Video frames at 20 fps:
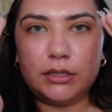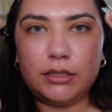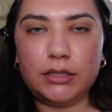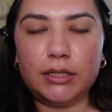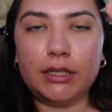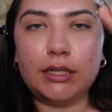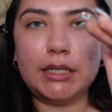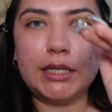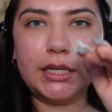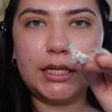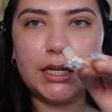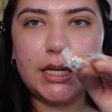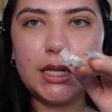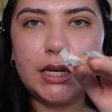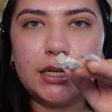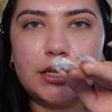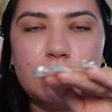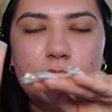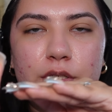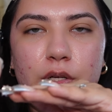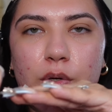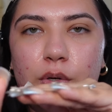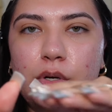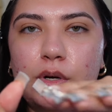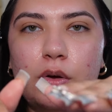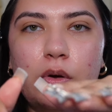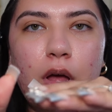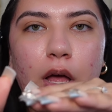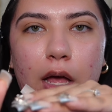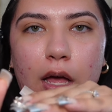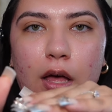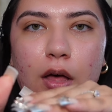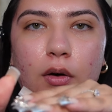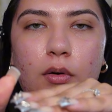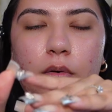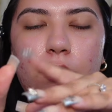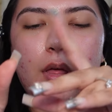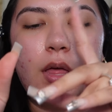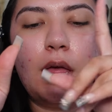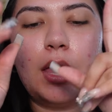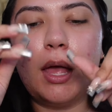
deleted. Don't know how.